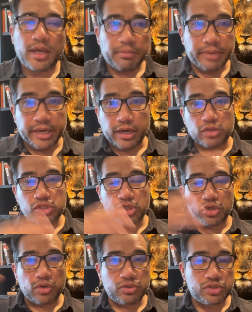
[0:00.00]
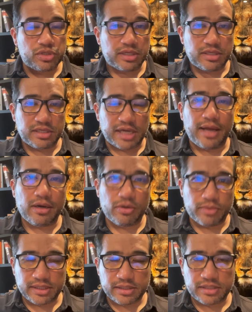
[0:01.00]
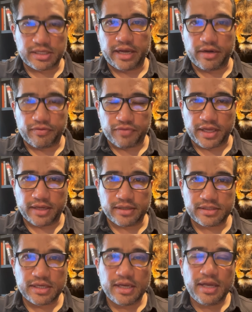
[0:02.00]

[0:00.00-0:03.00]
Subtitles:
but it also goes to the tolerance side of things,